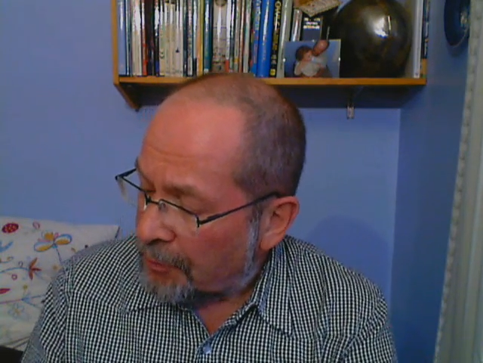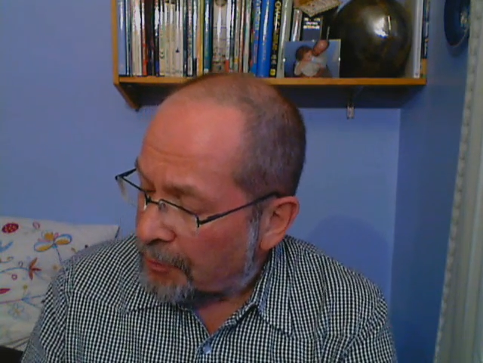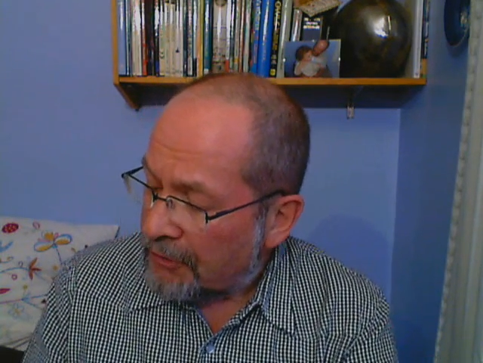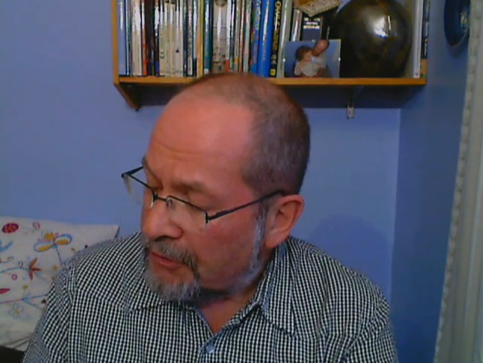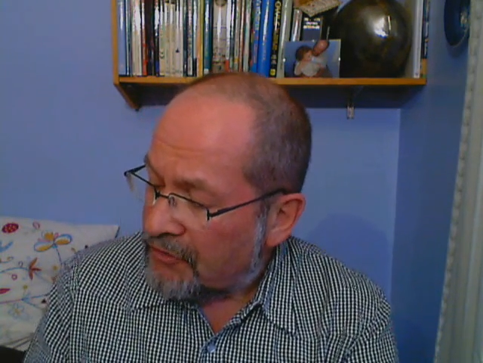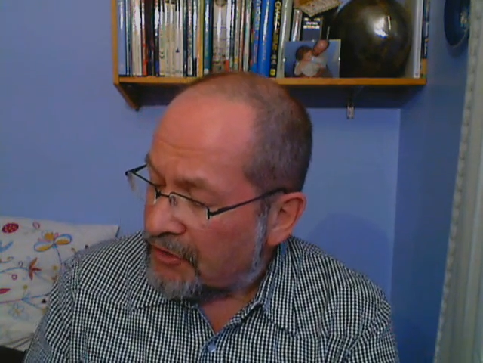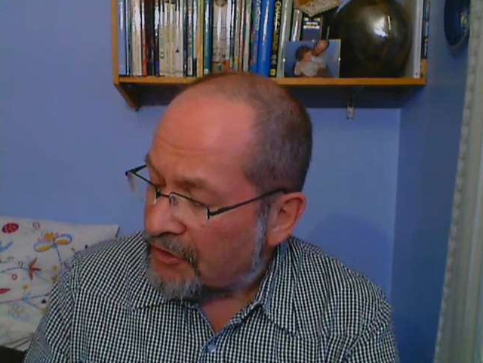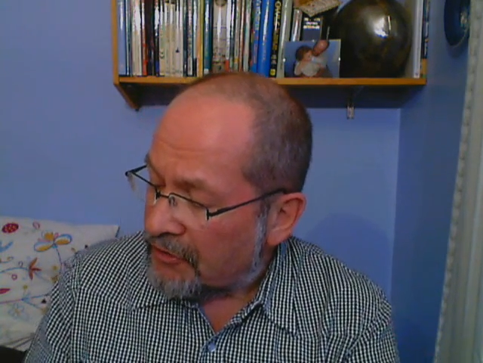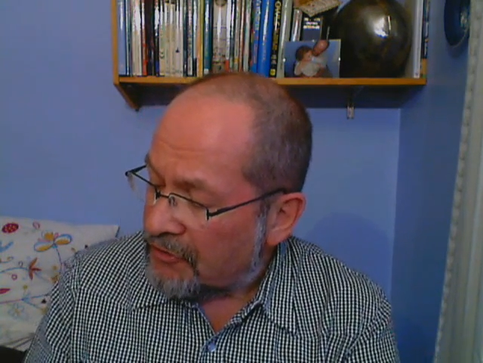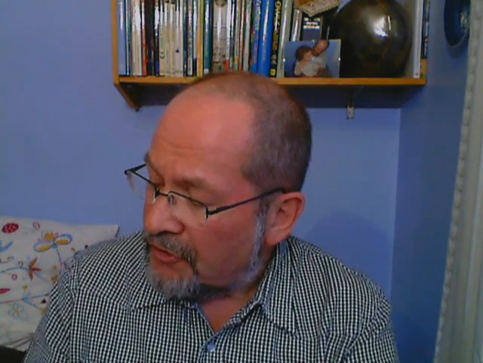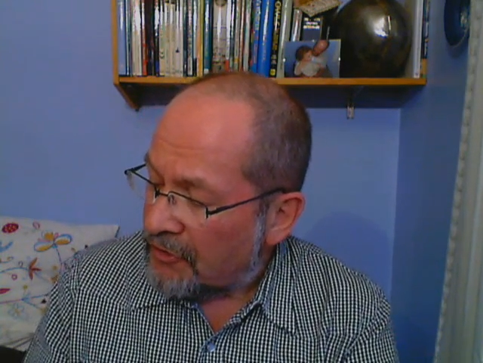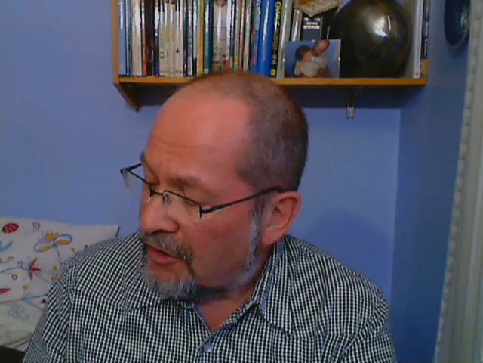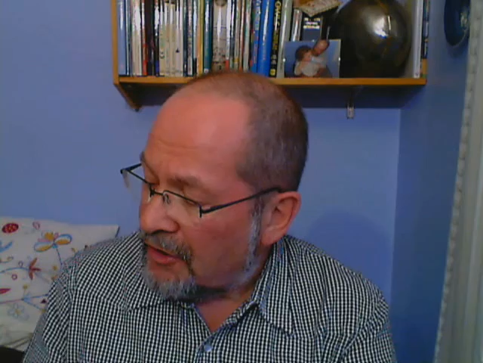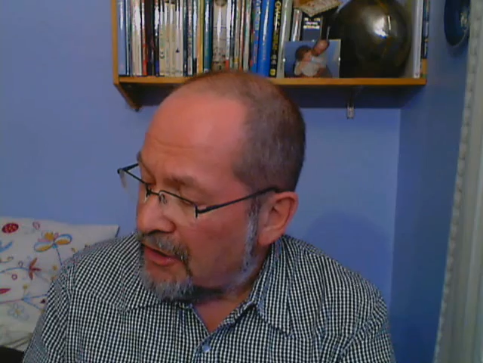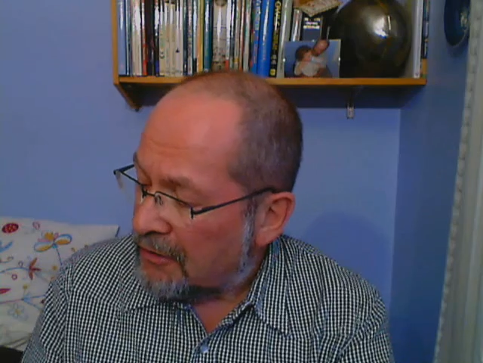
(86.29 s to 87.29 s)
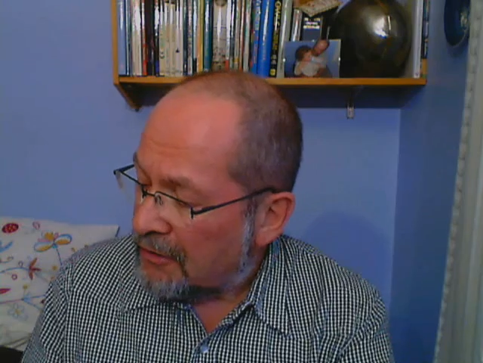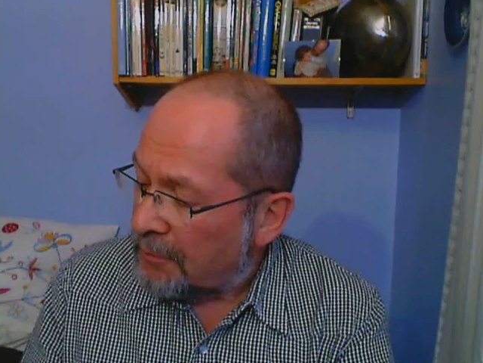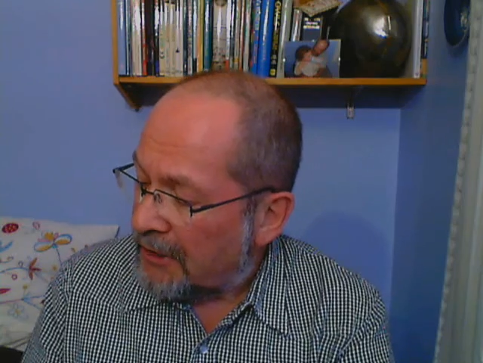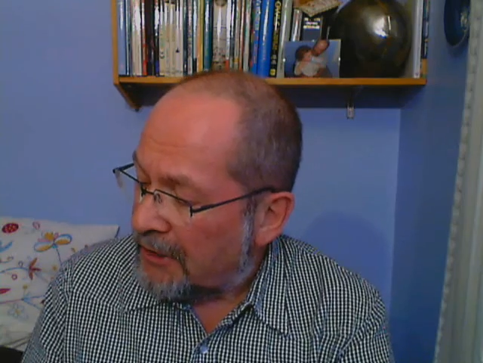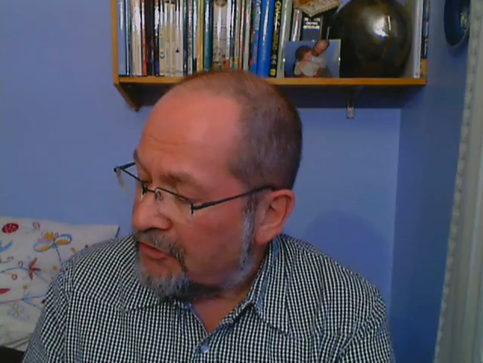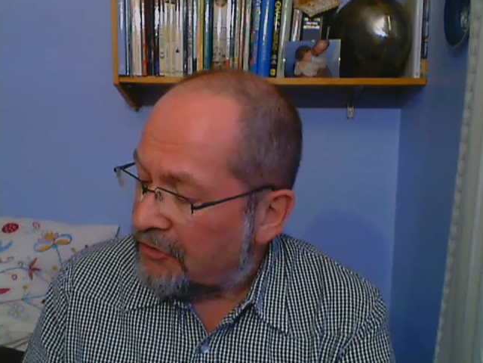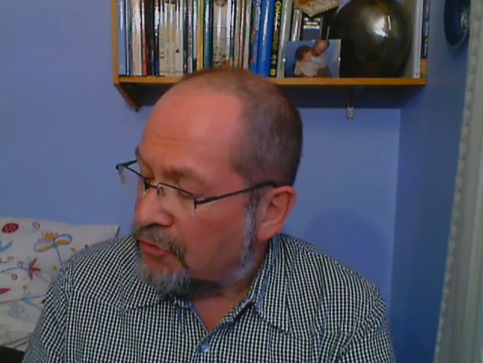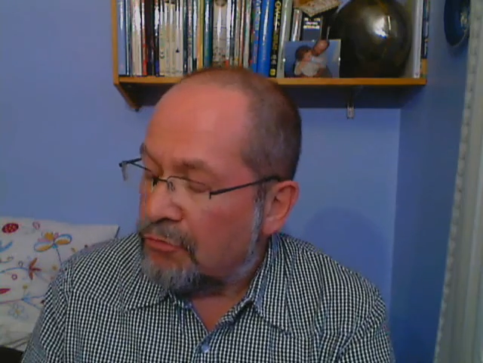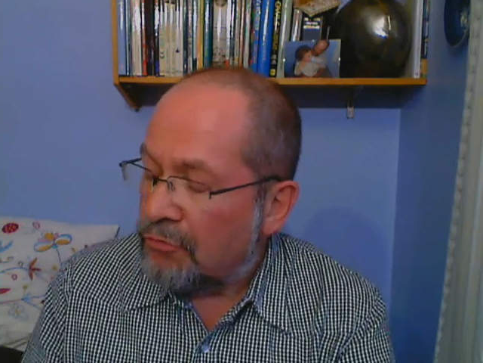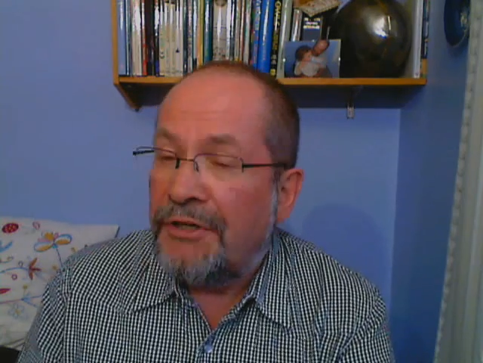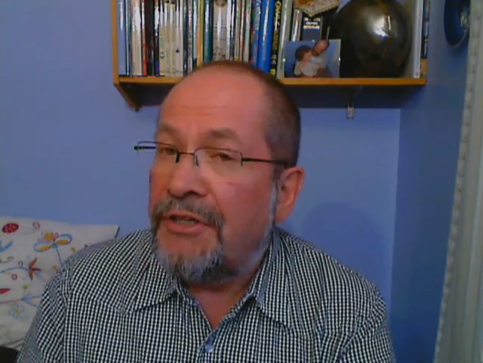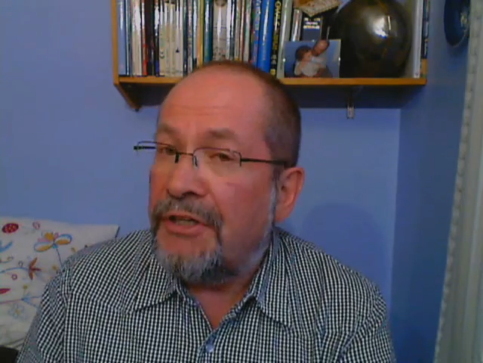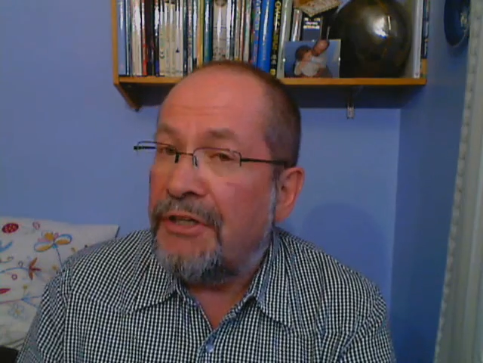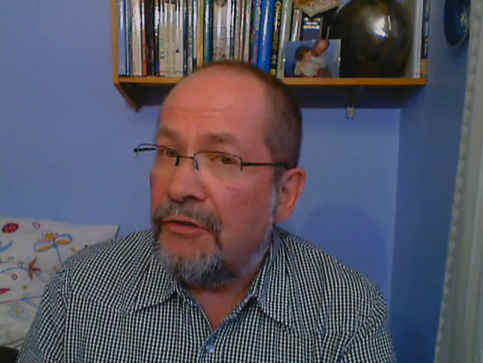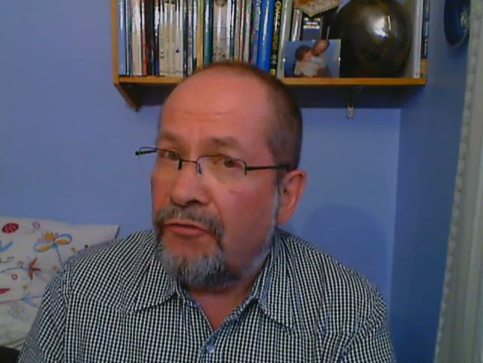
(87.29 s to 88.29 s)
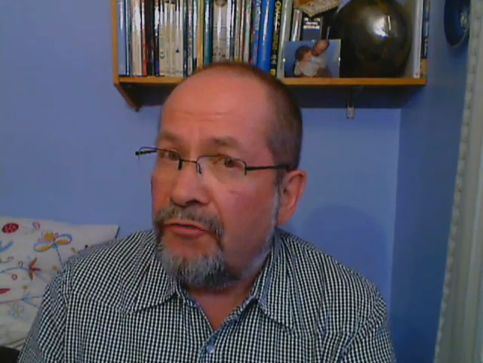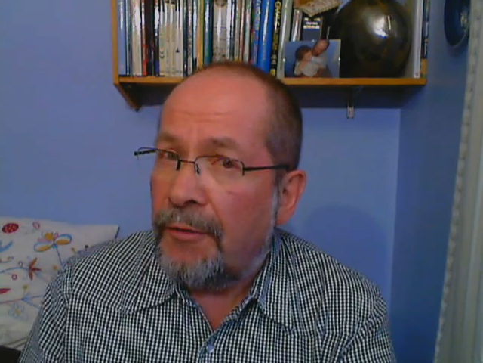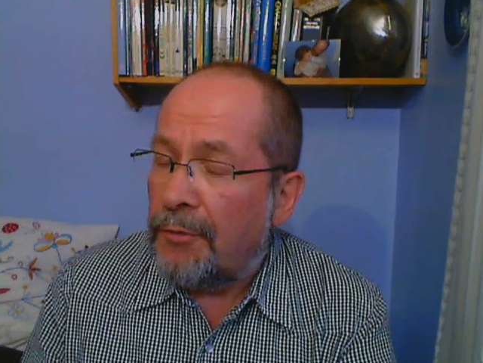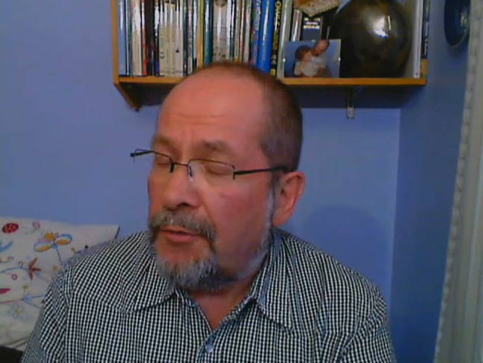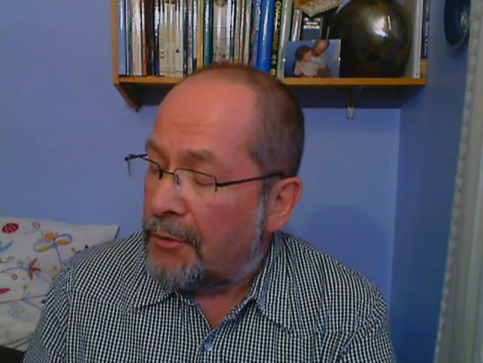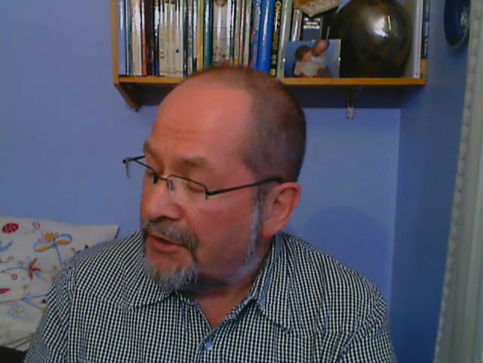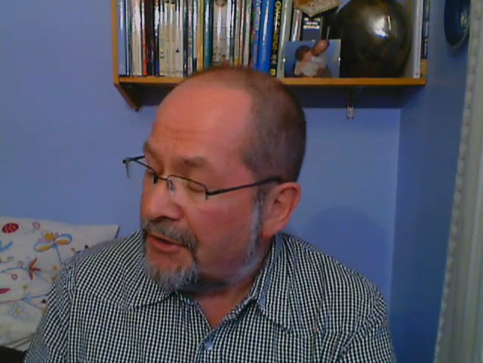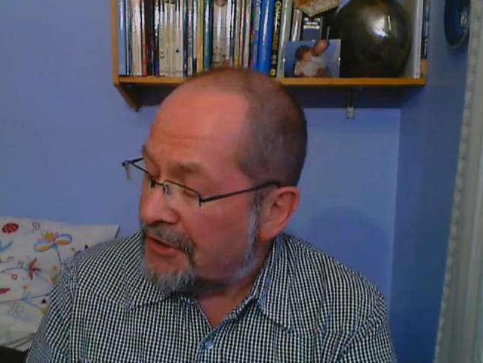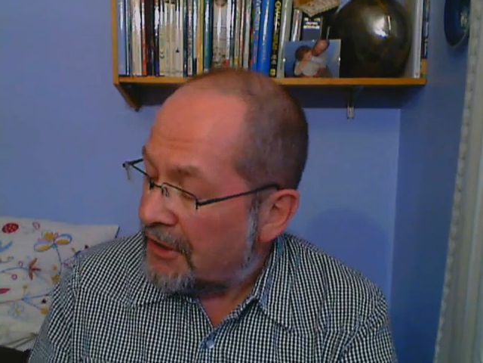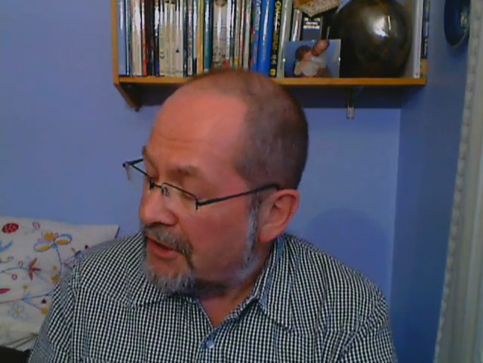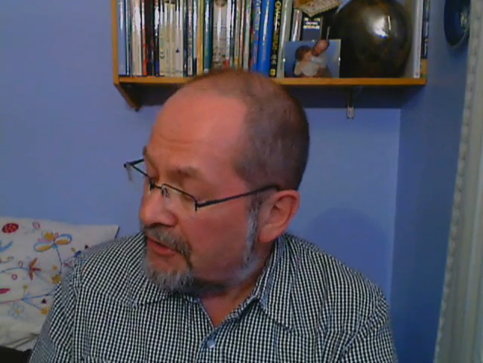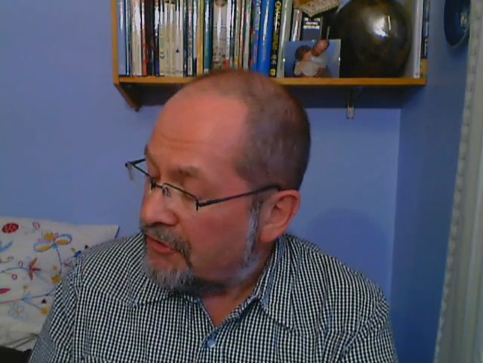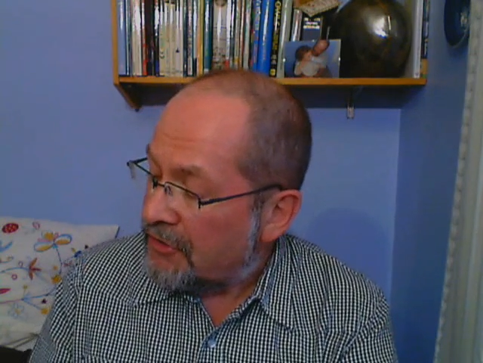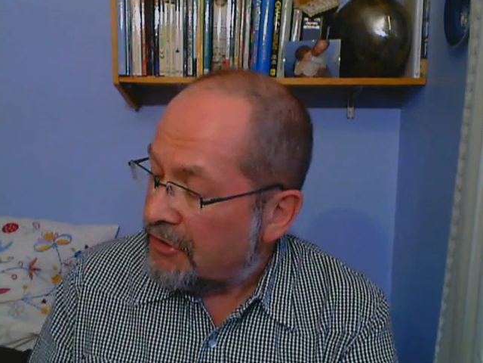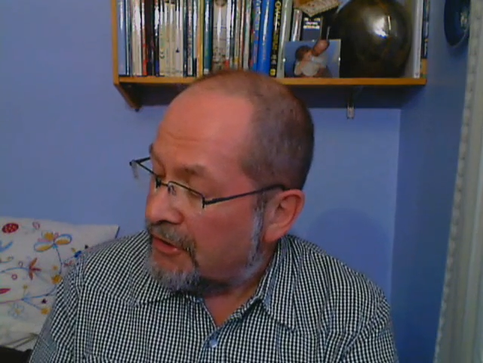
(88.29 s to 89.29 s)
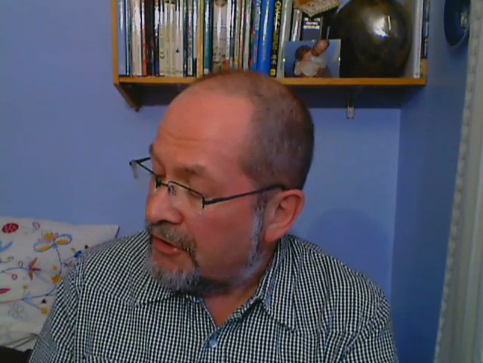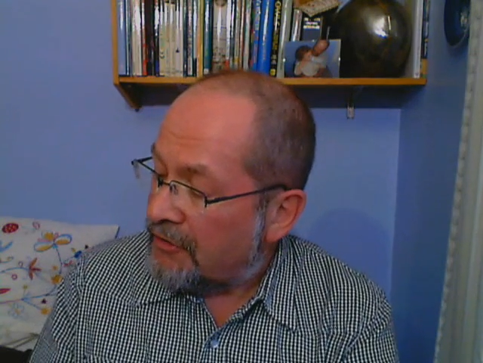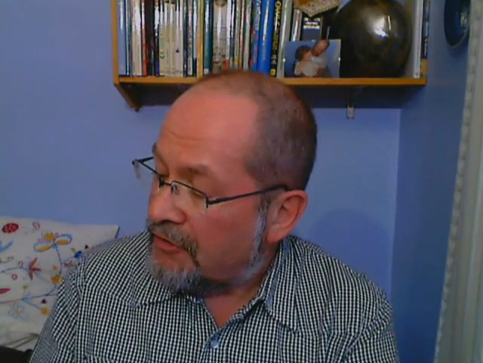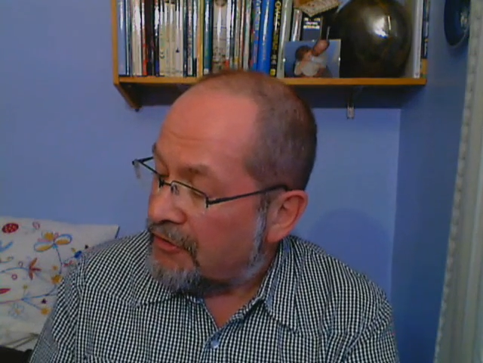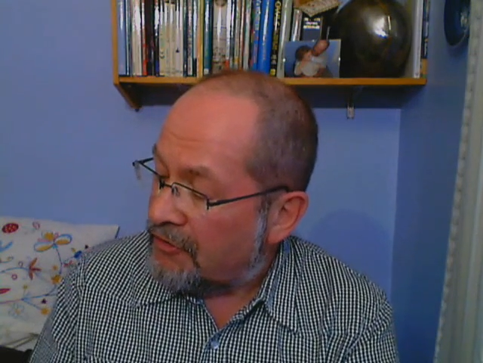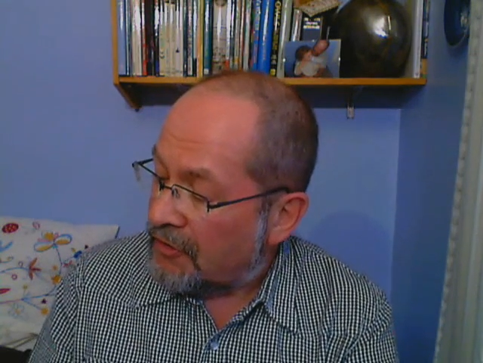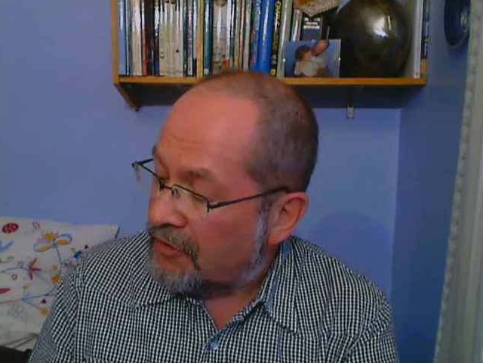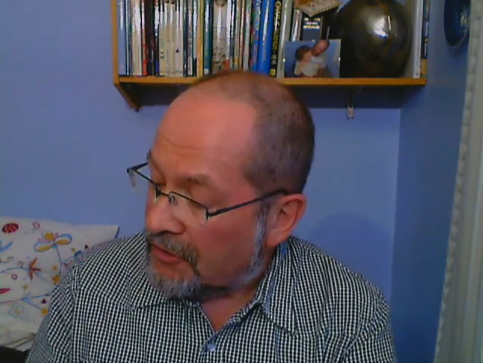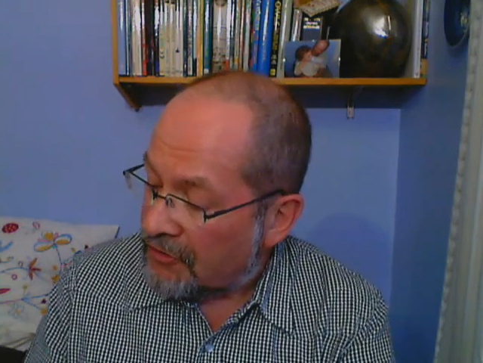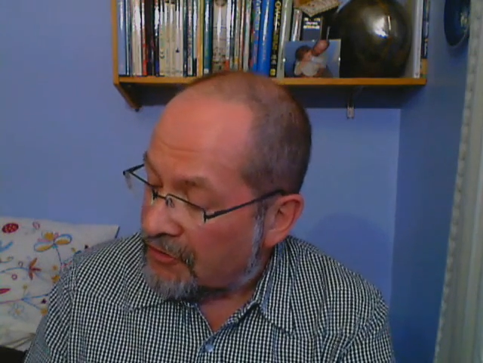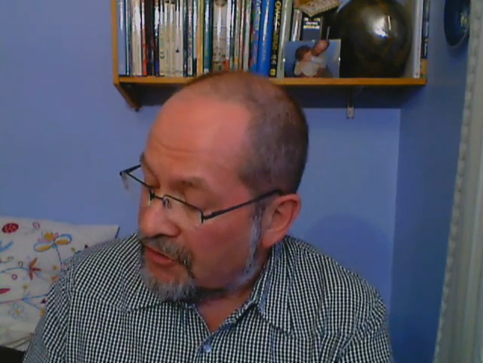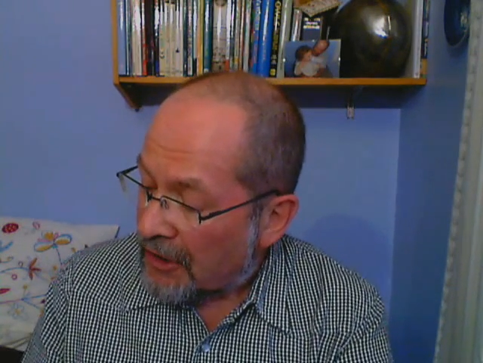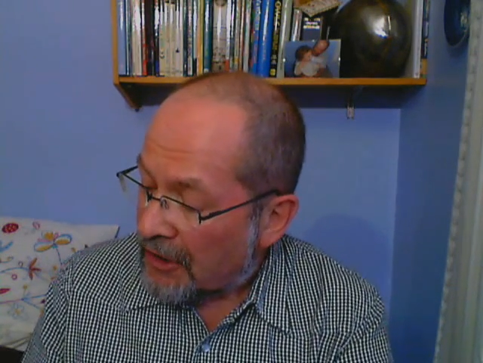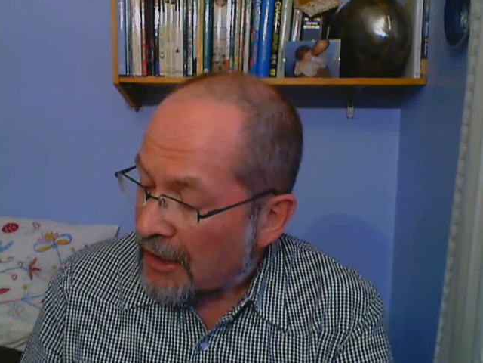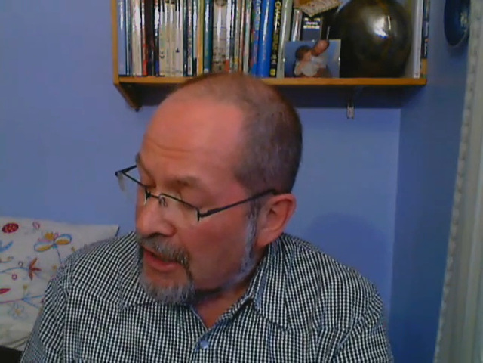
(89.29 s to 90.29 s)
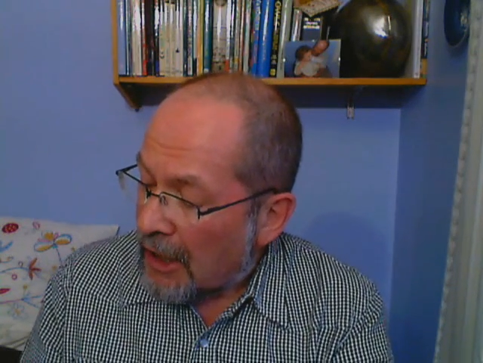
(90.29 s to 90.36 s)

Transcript: protests had taken place already in February 1996